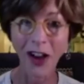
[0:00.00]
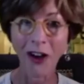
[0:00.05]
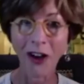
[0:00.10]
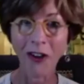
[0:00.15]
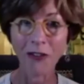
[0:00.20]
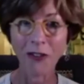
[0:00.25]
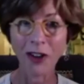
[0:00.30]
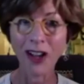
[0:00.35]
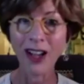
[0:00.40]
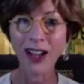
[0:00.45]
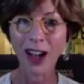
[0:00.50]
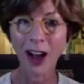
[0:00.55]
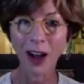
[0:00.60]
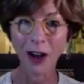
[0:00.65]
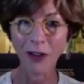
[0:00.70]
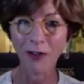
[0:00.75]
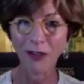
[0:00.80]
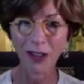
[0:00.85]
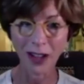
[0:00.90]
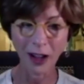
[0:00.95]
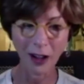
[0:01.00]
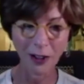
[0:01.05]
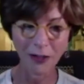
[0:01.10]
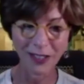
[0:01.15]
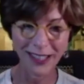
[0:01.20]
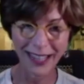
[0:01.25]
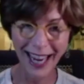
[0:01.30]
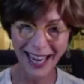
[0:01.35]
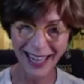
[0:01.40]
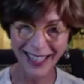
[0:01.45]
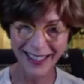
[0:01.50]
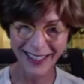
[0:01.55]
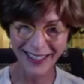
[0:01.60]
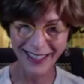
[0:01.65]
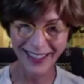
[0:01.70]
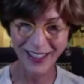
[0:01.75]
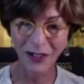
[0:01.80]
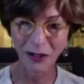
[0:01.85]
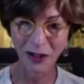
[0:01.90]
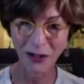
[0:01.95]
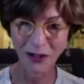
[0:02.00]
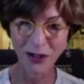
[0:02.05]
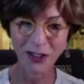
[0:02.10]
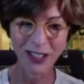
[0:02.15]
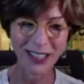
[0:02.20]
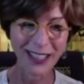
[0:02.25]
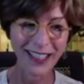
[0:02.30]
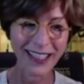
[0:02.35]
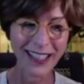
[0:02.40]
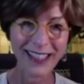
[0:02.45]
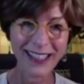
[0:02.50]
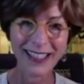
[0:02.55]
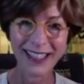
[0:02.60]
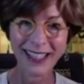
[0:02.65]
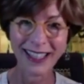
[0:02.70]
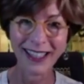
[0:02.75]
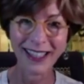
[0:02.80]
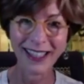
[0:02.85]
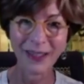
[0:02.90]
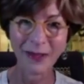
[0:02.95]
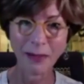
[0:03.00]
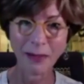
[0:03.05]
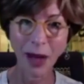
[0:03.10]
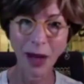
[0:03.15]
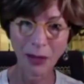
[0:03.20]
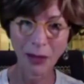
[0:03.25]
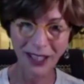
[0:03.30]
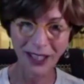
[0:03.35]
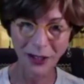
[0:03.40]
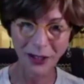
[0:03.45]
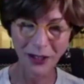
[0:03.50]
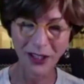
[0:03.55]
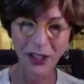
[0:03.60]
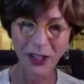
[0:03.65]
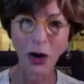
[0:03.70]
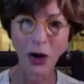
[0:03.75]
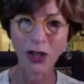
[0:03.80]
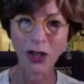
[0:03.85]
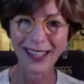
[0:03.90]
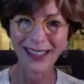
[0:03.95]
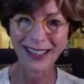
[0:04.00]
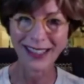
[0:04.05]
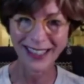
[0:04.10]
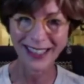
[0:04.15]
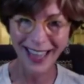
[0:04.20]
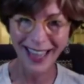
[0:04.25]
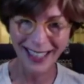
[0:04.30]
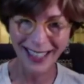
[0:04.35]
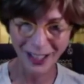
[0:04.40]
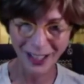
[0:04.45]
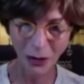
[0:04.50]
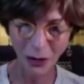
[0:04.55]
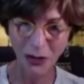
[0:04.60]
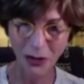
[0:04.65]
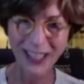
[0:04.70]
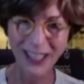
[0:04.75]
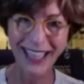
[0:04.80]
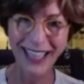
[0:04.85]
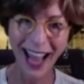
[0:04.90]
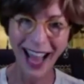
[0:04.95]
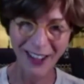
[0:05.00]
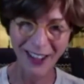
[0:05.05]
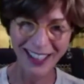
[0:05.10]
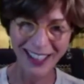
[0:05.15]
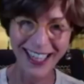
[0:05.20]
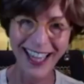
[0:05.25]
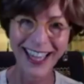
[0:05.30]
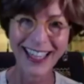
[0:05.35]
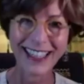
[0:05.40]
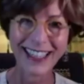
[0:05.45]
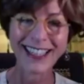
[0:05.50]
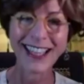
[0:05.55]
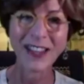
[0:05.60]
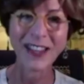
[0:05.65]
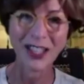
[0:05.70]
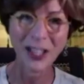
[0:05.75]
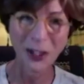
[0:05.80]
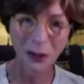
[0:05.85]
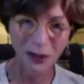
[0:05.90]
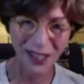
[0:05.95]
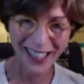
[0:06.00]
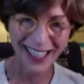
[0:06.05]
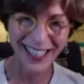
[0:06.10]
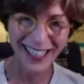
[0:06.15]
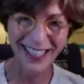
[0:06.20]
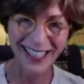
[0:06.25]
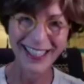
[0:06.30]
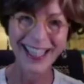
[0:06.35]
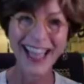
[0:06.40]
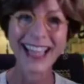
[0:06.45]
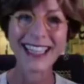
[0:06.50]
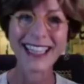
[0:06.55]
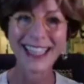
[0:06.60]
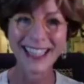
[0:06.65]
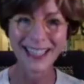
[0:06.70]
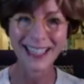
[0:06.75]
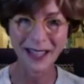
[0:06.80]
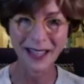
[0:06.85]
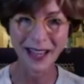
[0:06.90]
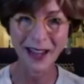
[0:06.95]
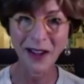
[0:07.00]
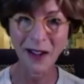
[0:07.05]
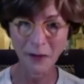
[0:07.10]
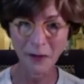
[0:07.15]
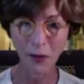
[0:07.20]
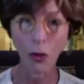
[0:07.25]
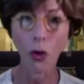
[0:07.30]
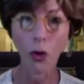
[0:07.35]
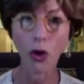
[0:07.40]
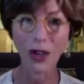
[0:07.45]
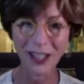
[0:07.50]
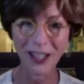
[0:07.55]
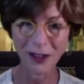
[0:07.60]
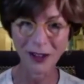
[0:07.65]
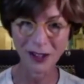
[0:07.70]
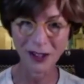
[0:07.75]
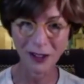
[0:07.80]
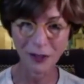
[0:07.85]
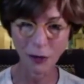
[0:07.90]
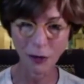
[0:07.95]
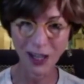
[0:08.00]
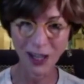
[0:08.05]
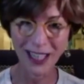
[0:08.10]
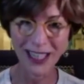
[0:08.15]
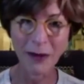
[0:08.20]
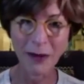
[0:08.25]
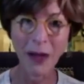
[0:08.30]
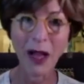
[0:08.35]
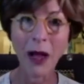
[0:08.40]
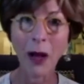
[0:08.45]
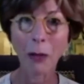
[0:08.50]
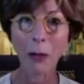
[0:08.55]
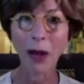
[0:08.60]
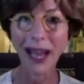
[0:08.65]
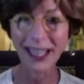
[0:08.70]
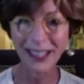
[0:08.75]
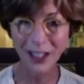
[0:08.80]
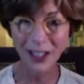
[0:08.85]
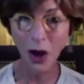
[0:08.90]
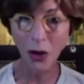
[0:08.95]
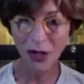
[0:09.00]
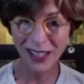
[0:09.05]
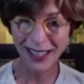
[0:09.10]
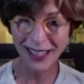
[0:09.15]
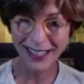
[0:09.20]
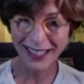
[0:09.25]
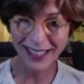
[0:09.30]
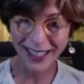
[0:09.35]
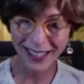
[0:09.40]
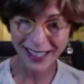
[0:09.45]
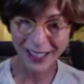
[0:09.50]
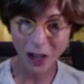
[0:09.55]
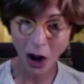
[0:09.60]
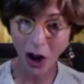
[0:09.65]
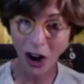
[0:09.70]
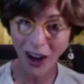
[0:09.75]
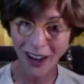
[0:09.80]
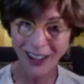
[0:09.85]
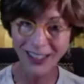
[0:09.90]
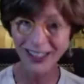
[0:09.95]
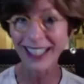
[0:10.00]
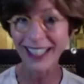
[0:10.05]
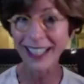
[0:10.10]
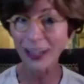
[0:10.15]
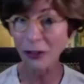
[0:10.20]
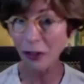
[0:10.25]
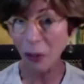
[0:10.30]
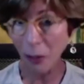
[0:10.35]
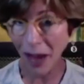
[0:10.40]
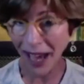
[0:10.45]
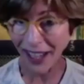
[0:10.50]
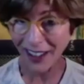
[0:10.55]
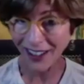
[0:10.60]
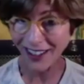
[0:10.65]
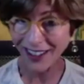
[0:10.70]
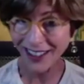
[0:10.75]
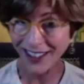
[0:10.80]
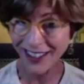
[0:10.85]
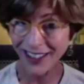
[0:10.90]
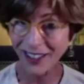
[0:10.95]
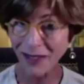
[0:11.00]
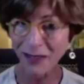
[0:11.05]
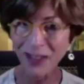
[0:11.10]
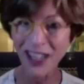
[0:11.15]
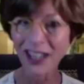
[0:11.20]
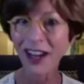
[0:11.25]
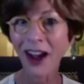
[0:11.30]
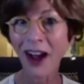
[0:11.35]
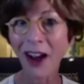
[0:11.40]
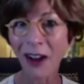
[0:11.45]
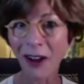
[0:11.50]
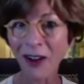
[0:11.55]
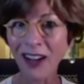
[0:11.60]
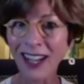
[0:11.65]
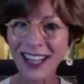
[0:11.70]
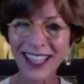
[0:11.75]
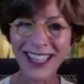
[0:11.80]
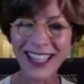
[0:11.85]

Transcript: of state universities and public like the state schools, the Cal States and the UCs. They need 4 years free. But, this is a start, incrementalism,